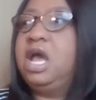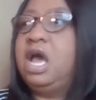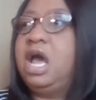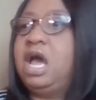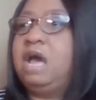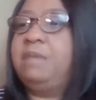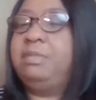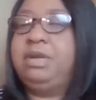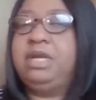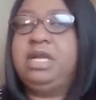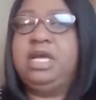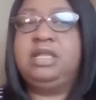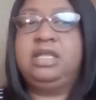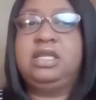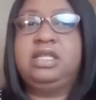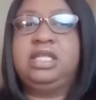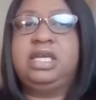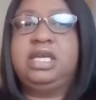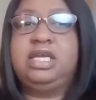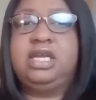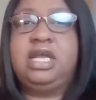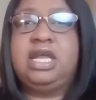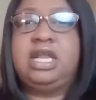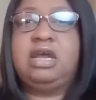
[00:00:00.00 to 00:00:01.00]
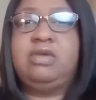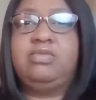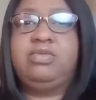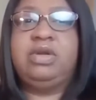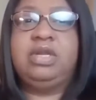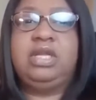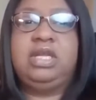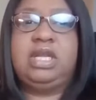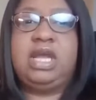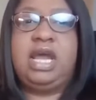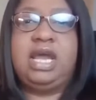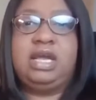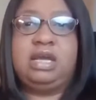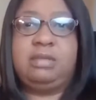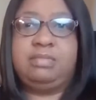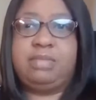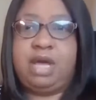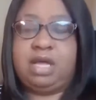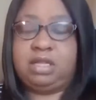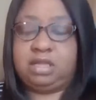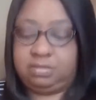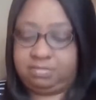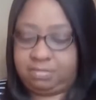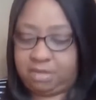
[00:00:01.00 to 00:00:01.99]
Another thing that I really like
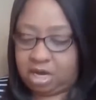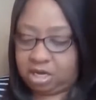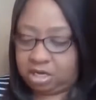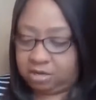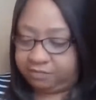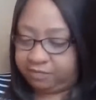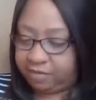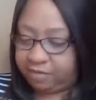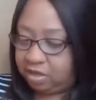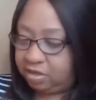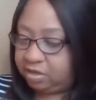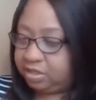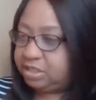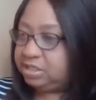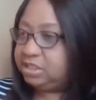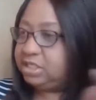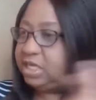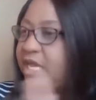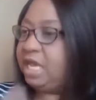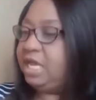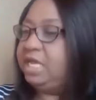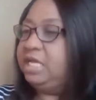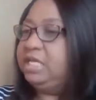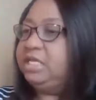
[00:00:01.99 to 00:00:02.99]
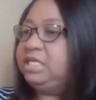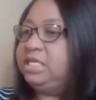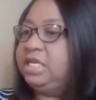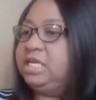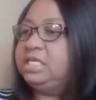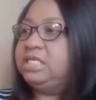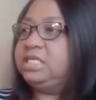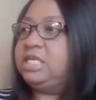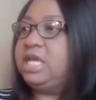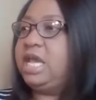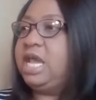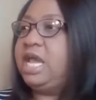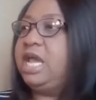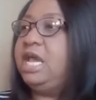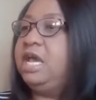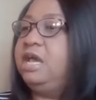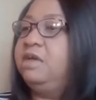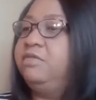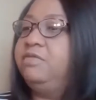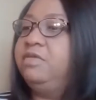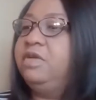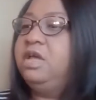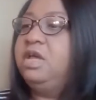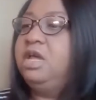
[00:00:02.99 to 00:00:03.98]
about the microphone is that it does
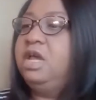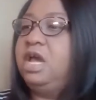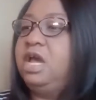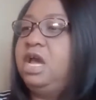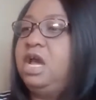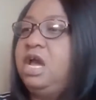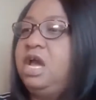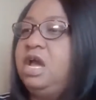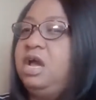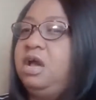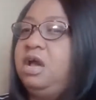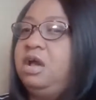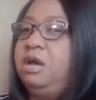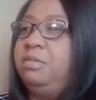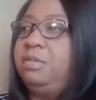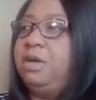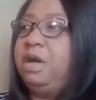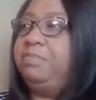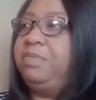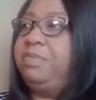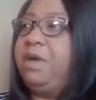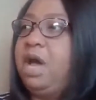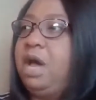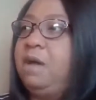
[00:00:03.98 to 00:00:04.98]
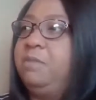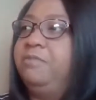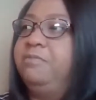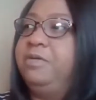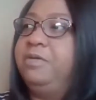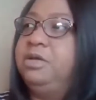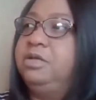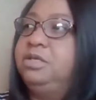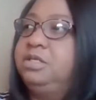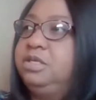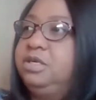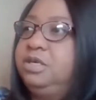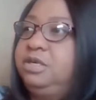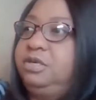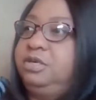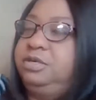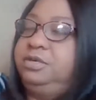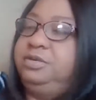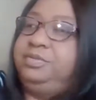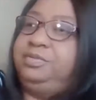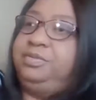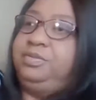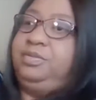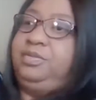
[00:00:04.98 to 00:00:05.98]
have a pop filter.
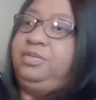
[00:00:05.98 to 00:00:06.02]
